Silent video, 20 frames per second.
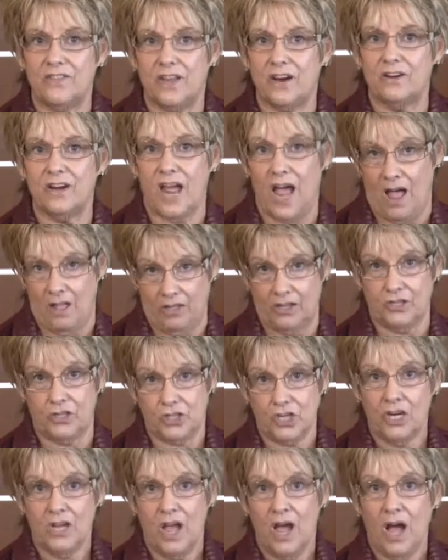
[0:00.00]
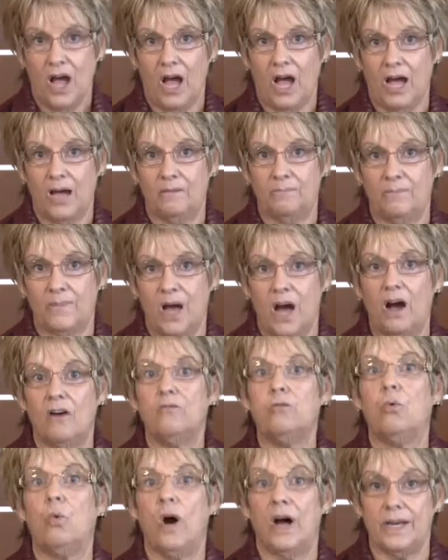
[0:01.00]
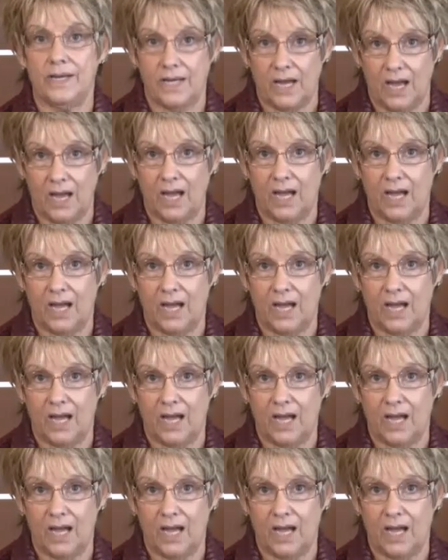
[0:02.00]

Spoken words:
their knowledge of what